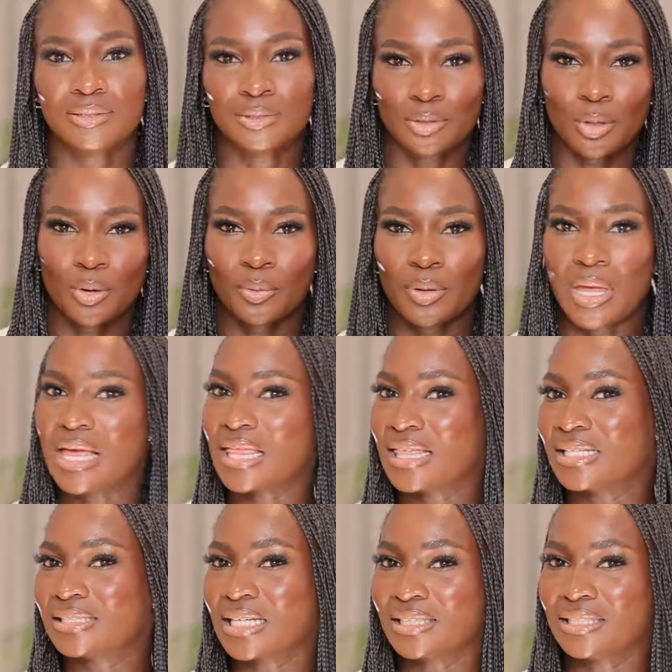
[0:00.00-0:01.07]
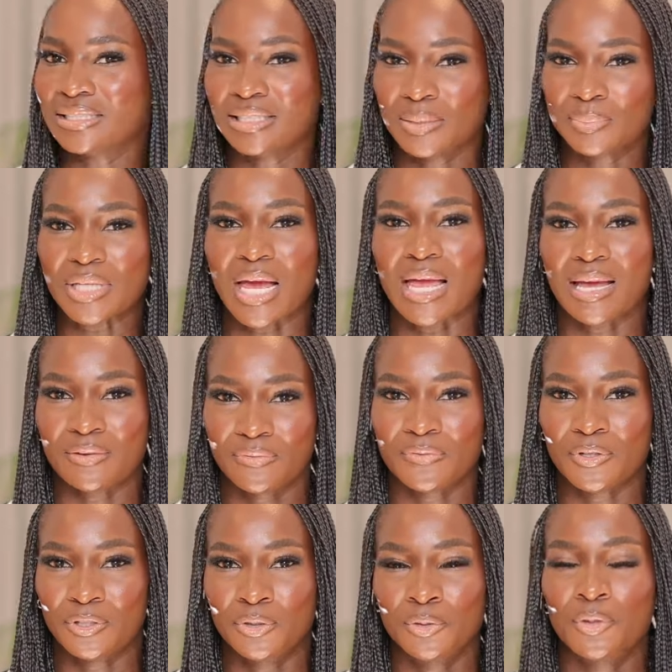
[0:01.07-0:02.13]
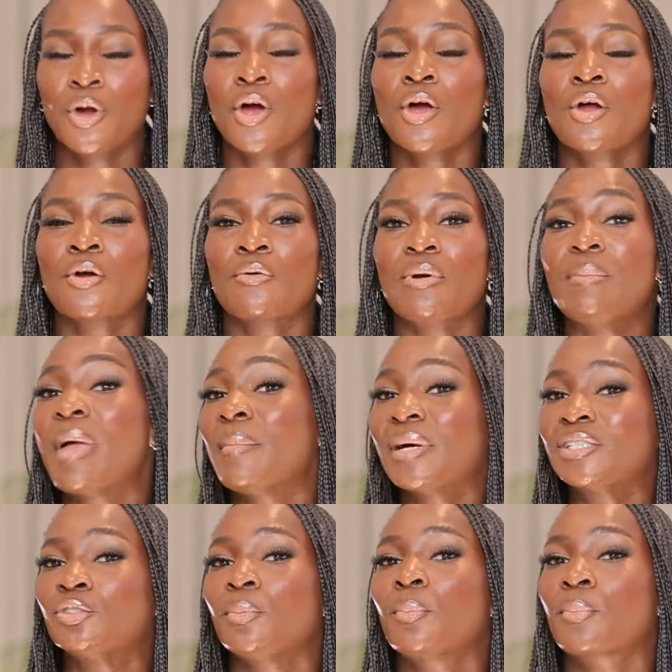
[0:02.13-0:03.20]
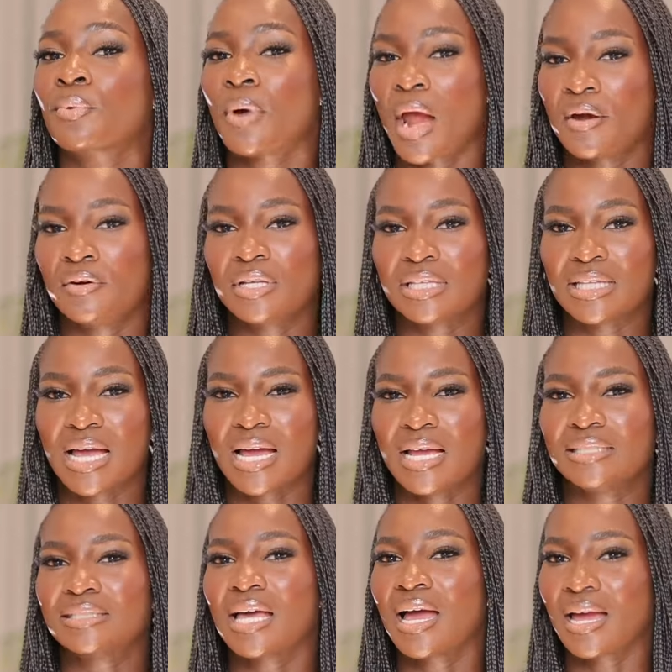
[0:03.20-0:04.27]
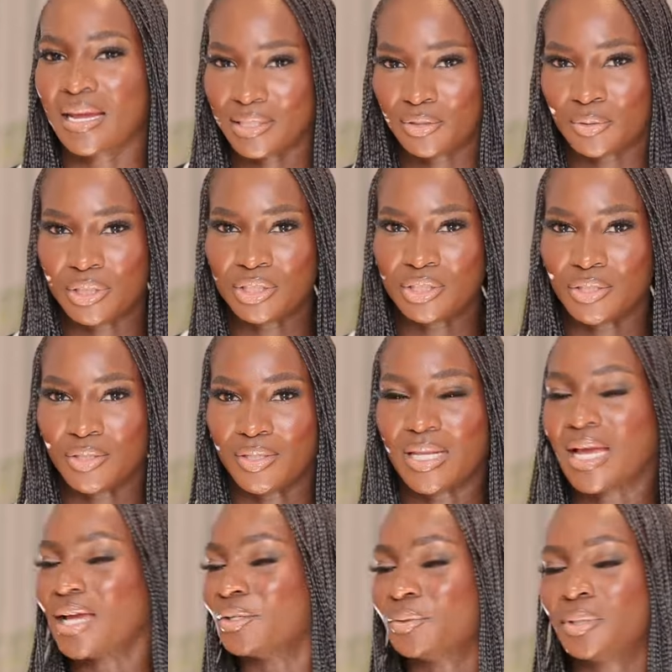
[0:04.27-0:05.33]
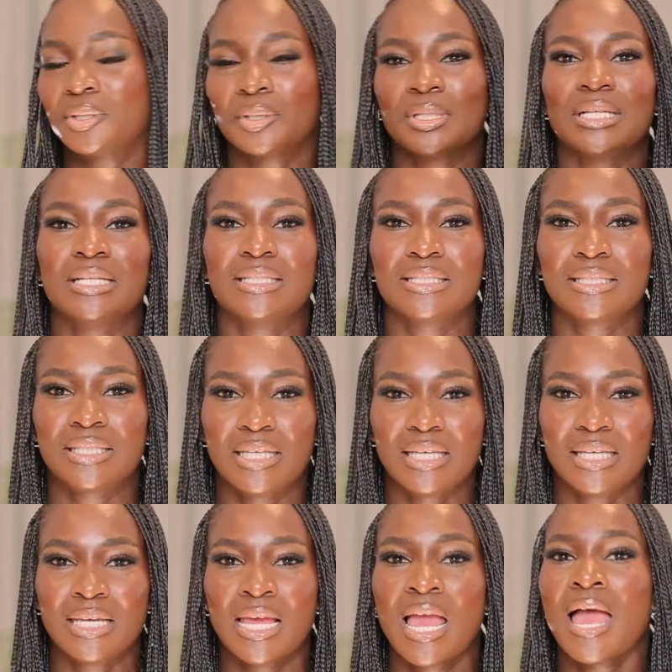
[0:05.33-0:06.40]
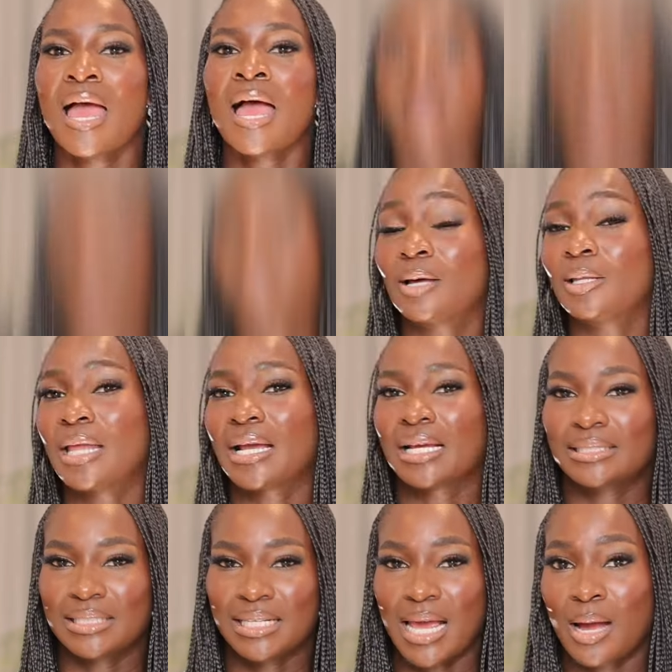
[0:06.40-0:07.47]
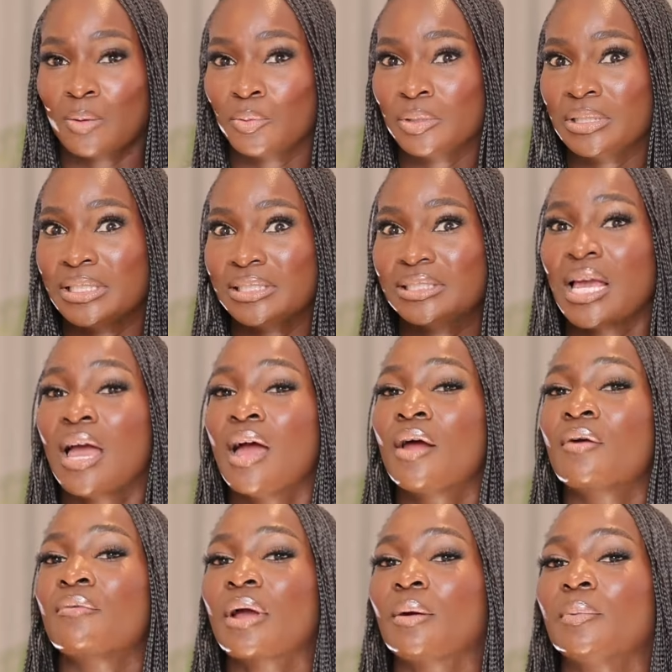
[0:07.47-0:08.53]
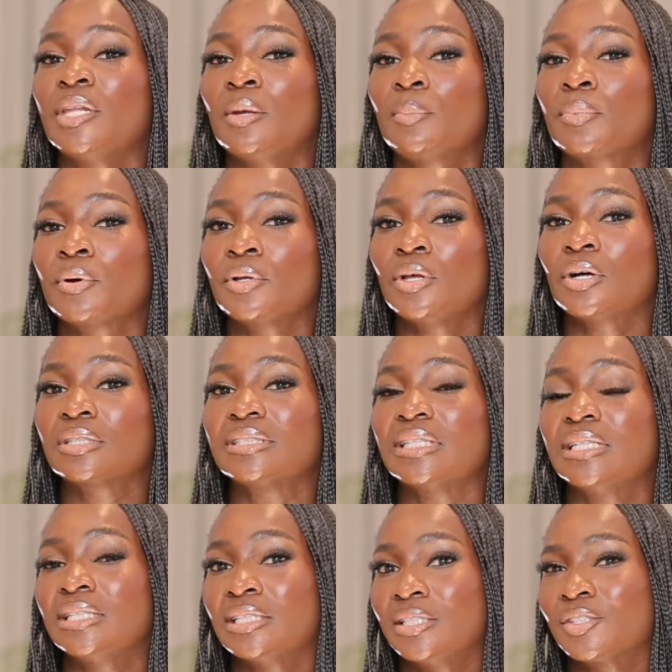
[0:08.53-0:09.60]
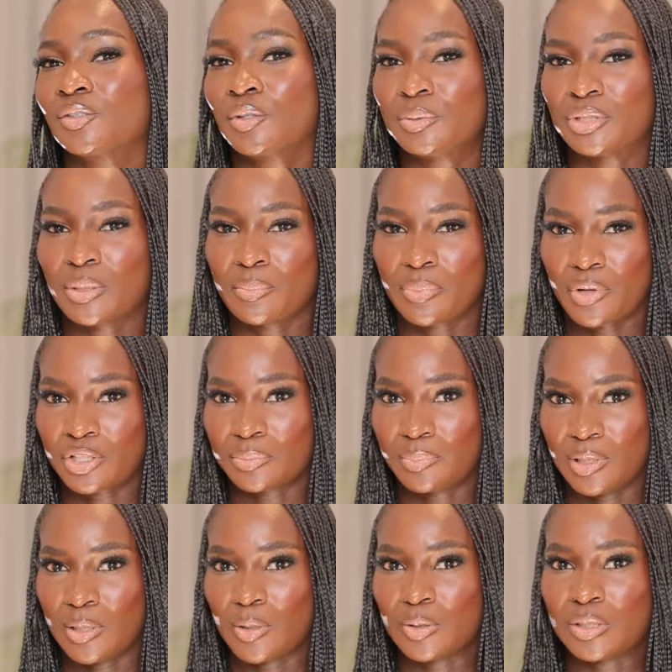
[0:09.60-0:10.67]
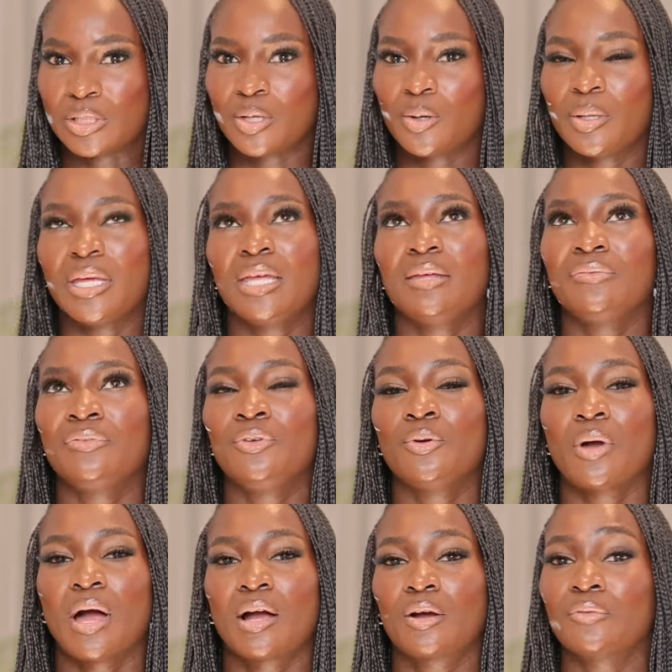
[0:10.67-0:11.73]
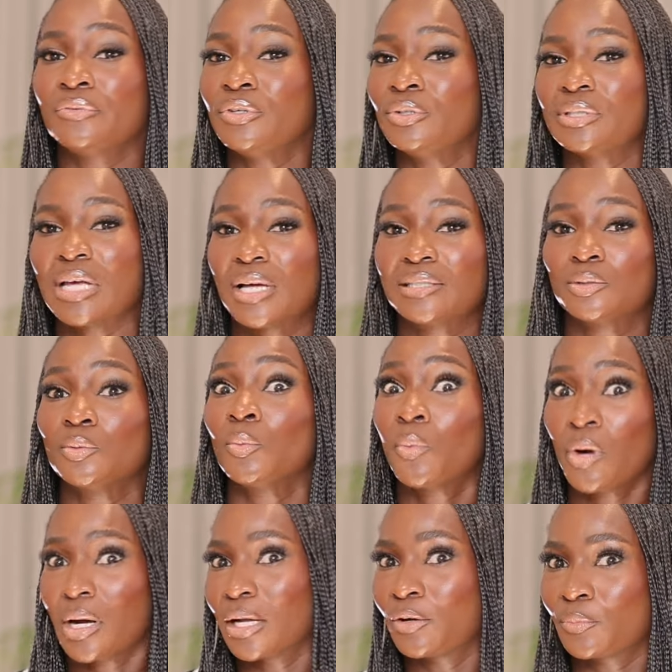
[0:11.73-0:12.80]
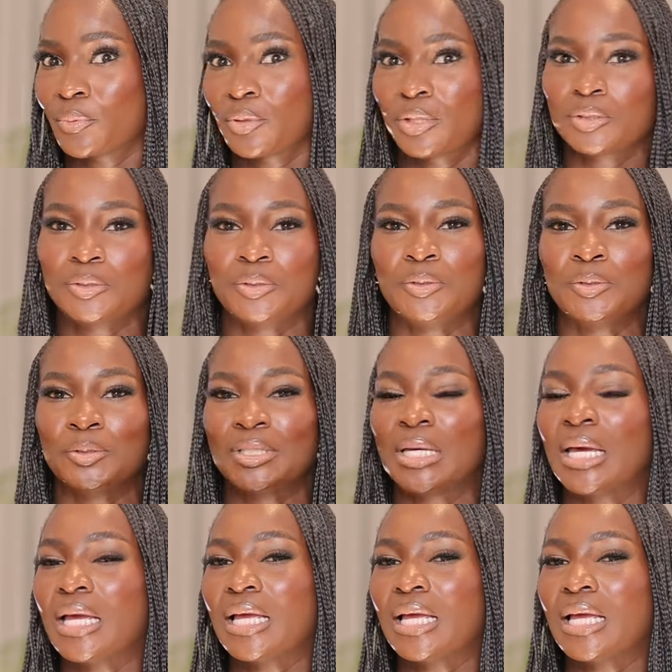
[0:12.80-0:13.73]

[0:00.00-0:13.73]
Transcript: so these are the tips I have for you. Remember to prioritize hydration. Hydration is key. And now, like I said, I will list recommended products in the description box below. So if you are confused as to what kind of products you use,